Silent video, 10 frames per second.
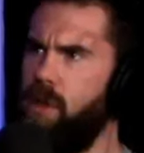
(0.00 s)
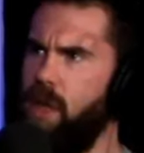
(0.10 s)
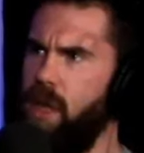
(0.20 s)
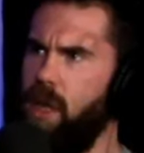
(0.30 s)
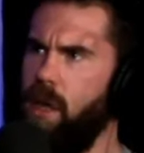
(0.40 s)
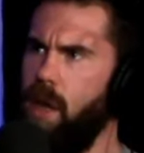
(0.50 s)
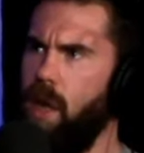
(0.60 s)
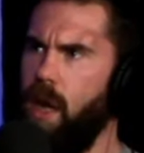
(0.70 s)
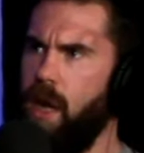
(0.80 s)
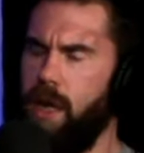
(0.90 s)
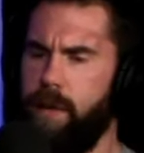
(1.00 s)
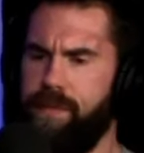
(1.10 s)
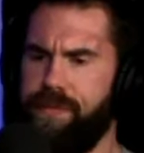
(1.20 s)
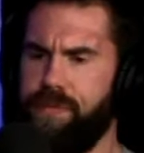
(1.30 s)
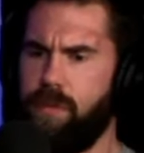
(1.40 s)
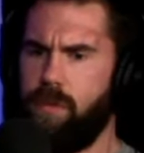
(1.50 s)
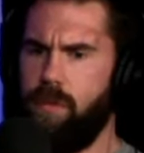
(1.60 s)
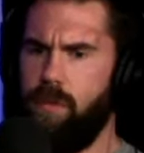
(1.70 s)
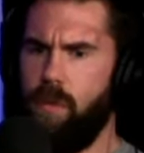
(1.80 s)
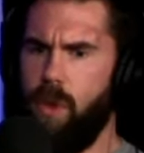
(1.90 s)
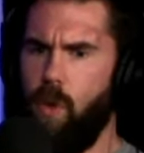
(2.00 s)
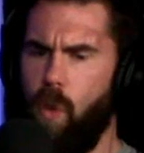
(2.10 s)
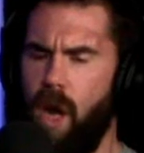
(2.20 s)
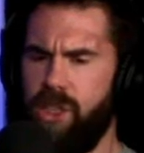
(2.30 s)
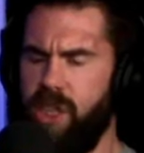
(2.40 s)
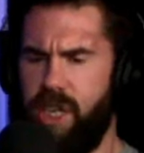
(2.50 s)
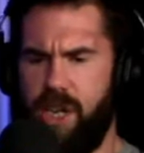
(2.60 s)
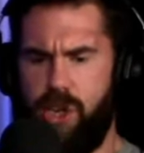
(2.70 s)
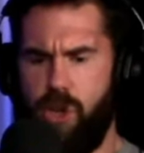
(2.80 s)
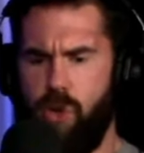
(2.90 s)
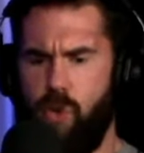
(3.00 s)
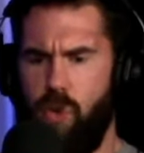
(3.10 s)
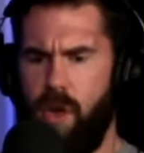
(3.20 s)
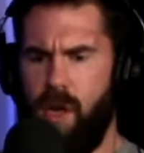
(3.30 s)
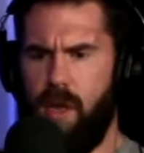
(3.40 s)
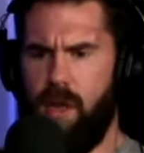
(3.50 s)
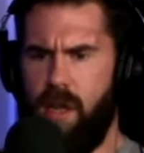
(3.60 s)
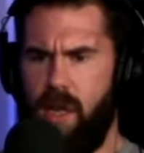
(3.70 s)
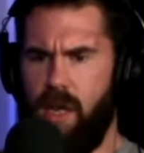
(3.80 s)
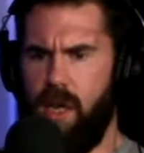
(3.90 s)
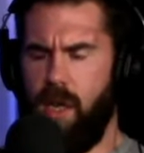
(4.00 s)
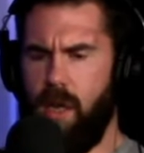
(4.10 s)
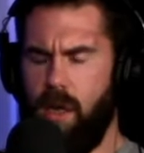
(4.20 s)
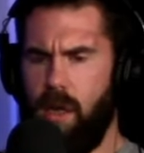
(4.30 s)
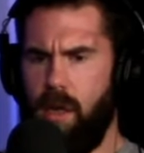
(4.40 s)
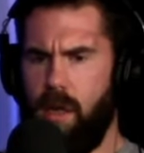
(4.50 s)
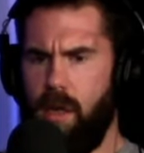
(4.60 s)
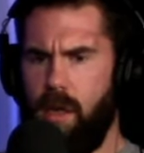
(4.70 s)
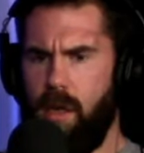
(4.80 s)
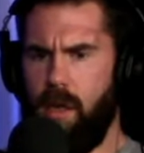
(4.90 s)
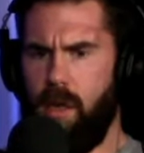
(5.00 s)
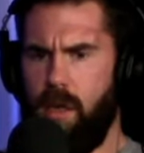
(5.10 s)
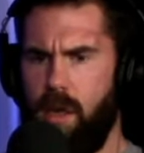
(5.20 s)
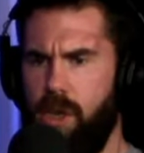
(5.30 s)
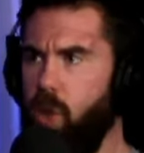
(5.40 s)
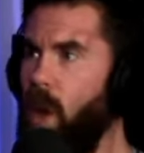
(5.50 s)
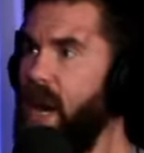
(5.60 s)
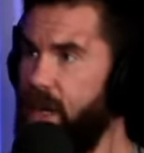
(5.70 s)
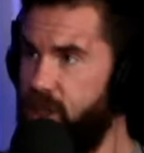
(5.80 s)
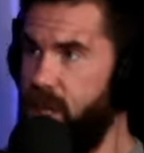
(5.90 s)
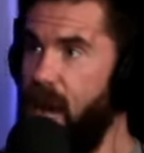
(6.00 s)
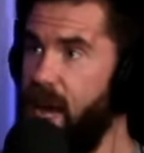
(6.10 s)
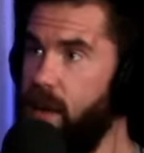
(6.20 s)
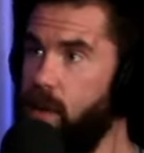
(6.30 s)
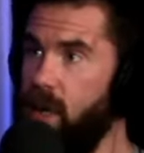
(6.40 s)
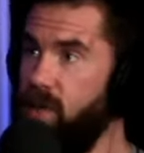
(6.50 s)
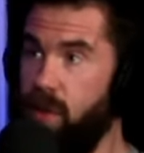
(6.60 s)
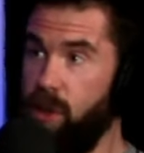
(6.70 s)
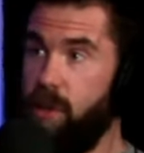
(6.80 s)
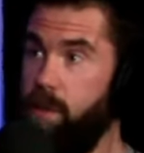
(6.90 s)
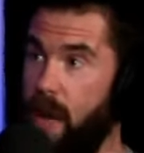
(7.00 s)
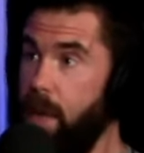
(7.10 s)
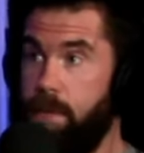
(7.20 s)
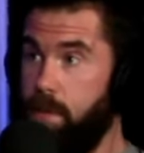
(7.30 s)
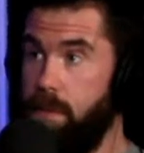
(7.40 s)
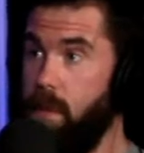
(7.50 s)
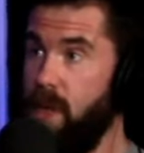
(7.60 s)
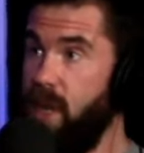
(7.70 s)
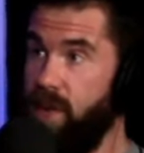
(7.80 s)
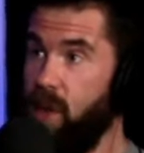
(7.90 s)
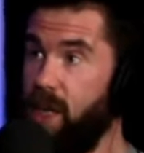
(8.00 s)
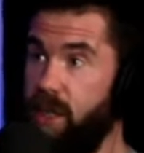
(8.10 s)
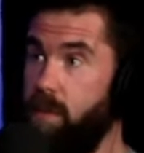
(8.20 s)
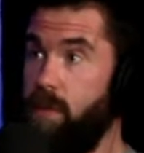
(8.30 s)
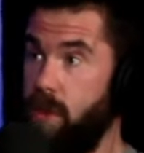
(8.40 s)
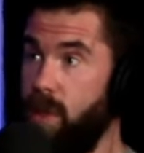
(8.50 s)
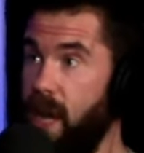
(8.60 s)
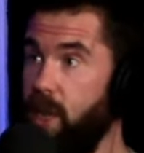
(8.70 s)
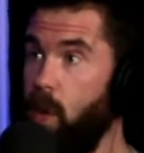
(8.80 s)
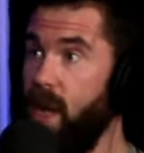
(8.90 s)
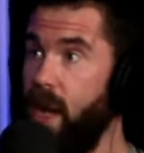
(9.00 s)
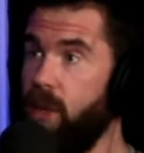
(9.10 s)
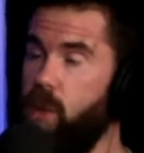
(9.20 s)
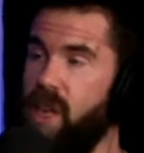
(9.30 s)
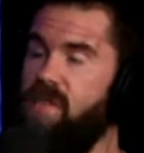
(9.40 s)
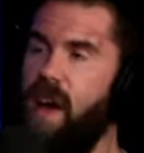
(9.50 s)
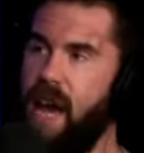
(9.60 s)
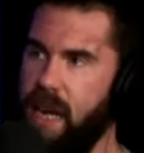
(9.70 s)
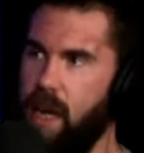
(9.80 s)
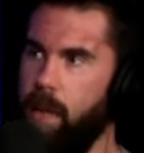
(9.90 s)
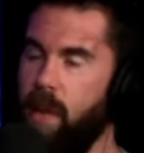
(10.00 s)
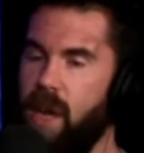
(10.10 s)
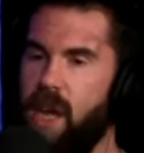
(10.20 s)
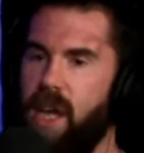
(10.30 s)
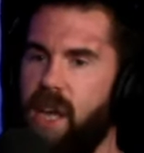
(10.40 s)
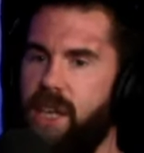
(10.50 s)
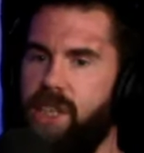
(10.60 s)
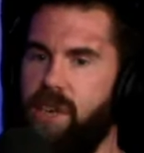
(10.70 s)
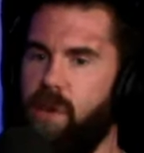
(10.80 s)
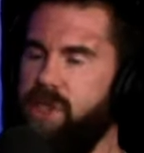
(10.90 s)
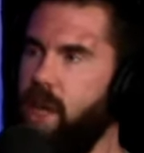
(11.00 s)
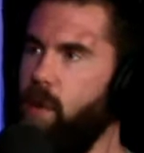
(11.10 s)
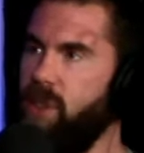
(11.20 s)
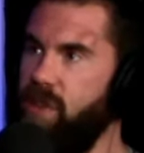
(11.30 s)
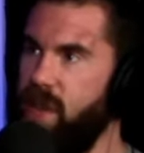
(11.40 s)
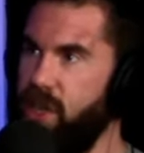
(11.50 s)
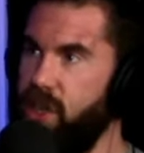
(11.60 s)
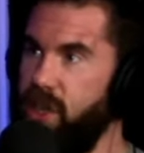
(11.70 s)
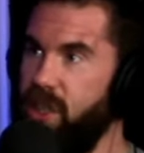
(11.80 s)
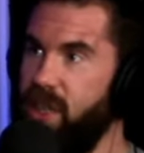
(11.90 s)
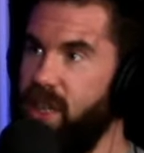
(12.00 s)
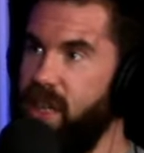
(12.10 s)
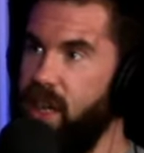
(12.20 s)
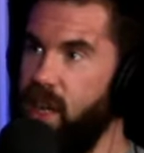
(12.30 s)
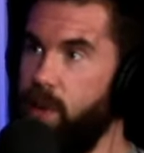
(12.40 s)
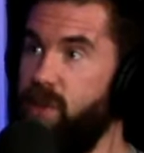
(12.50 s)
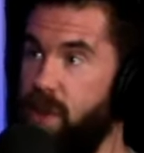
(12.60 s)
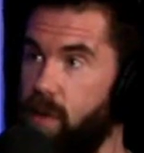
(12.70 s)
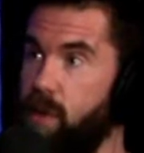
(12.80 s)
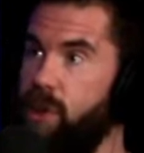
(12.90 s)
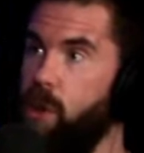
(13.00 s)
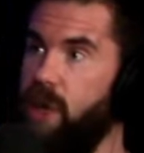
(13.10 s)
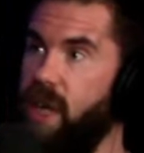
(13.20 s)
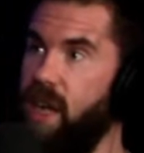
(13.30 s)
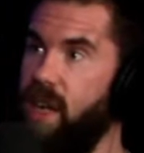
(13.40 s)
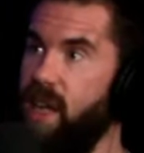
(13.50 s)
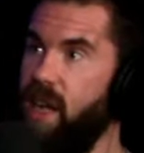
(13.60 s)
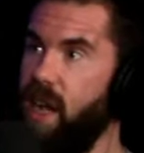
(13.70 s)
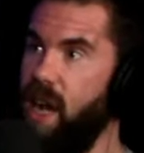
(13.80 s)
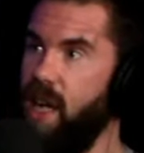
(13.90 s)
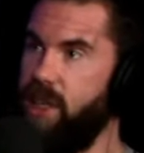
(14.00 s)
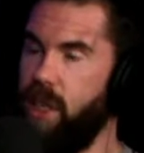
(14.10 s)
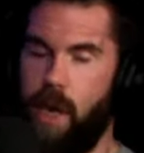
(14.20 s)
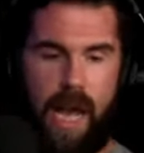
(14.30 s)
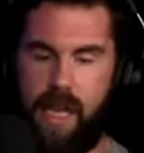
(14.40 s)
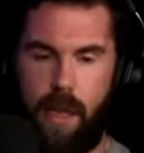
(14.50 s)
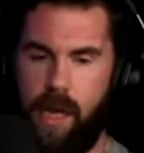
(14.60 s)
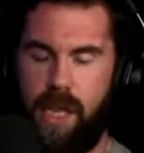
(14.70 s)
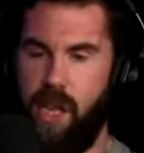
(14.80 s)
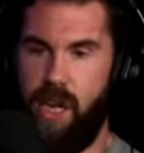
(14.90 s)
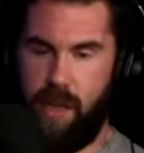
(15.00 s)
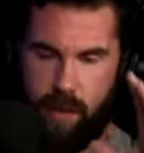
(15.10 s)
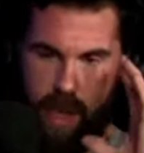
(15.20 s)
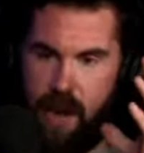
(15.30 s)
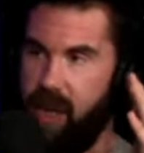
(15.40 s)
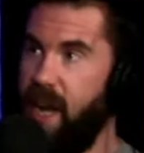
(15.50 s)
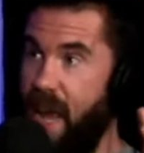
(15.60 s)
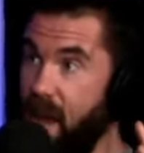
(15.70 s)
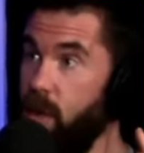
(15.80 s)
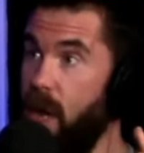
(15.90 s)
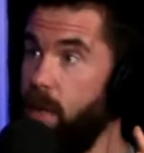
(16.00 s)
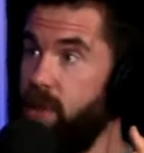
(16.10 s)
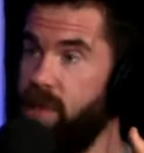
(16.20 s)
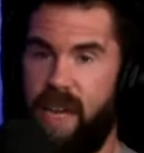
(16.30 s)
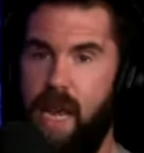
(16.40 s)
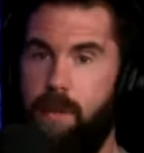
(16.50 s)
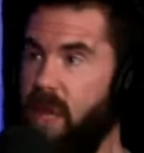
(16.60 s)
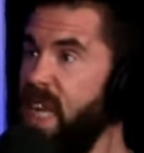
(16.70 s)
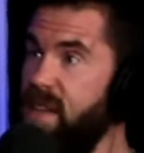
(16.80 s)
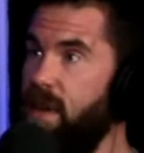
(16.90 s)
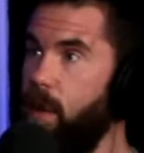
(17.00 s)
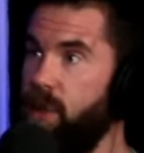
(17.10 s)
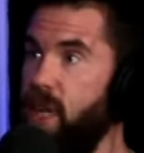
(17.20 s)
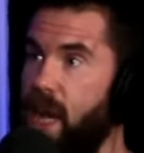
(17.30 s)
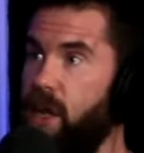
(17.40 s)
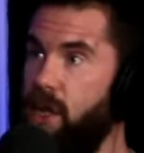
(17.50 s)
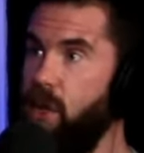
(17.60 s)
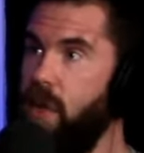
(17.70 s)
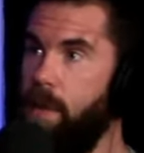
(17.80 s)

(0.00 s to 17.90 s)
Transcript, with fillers: t um, washington to the uh, to the white house to dine right first black man that ever got to, to dine at the white house when he invited him he said at first he had reservations he was fearful doing it mm. and he said i and then he got kind of angry at himself i can't believe i was not going to do that